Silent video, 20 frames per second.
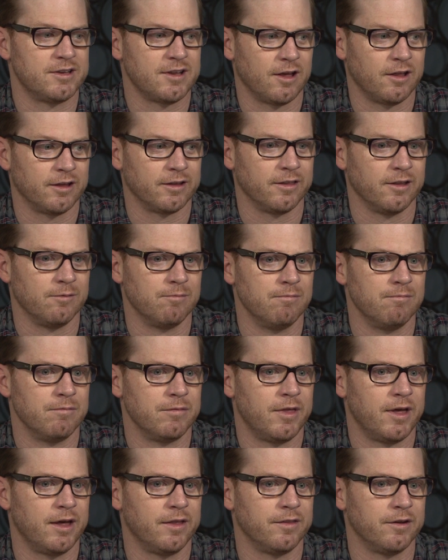telling
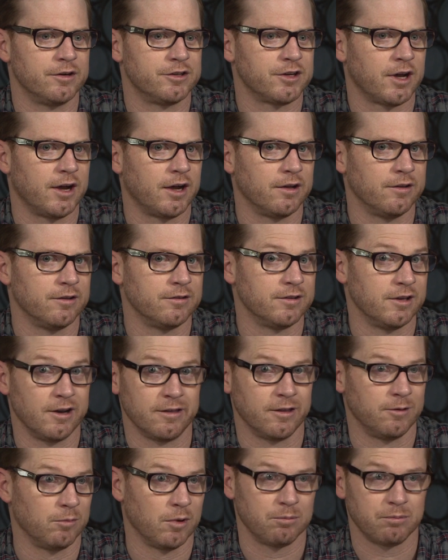them that their child is
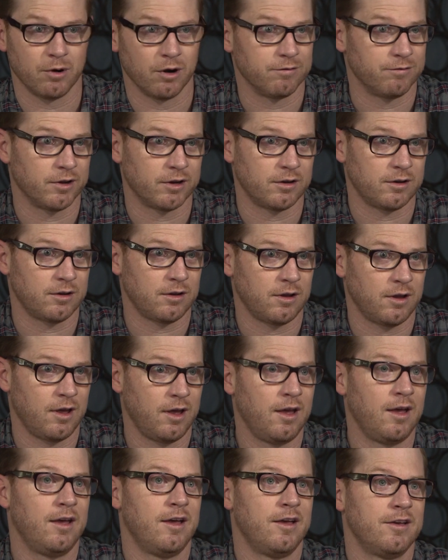anything but perfect.
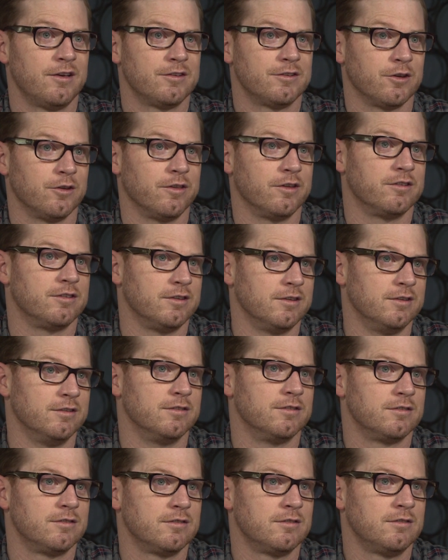So this
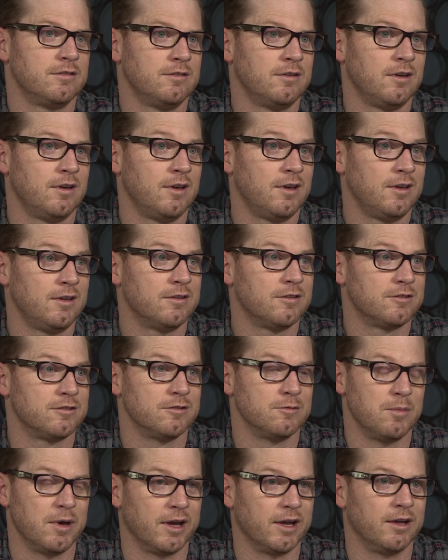is
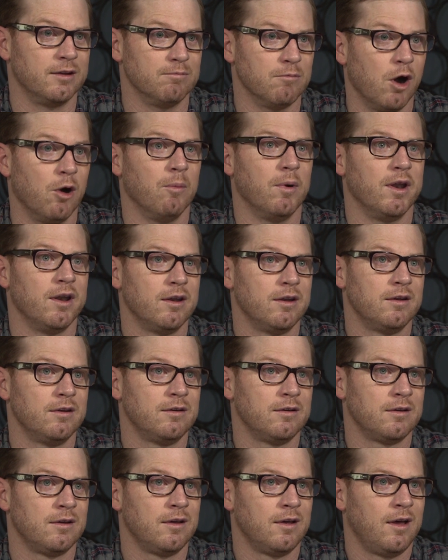a big moment,
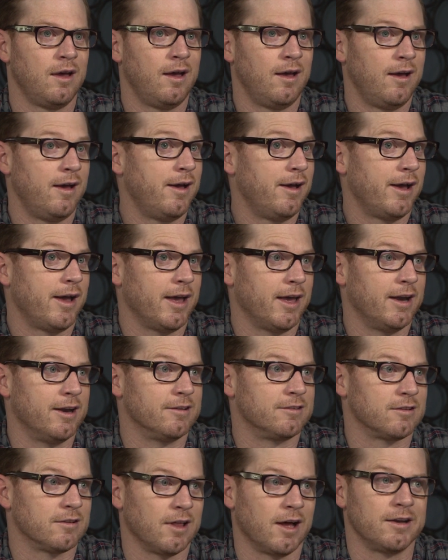and
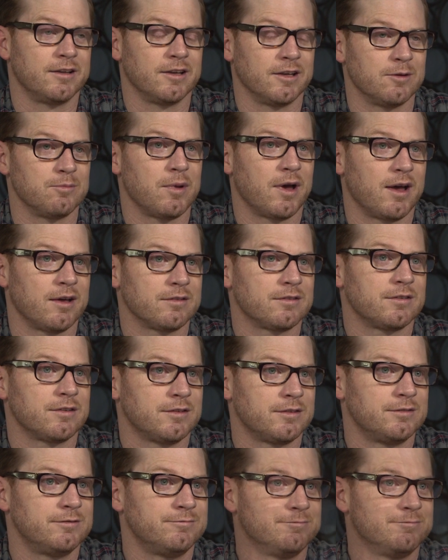it's a lot to get past.